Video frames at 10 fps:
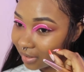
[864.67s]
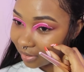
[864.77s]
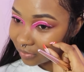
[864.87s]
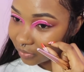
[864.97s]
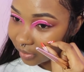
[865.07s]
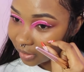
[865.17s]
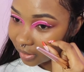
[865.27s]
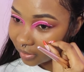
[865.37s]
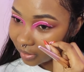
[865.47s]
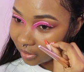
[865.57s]
of going
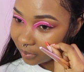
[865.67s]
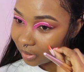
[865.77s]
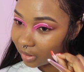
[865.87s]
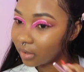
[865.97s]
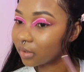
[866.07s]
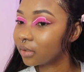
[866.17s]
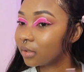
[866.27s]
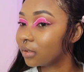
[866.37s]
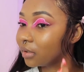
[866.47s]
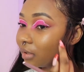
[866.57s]
out and meeting
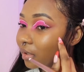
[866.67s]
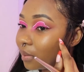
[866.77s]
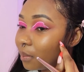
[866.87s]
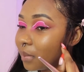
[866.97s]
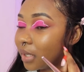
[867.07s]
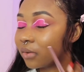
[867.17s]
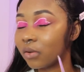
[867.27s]
men.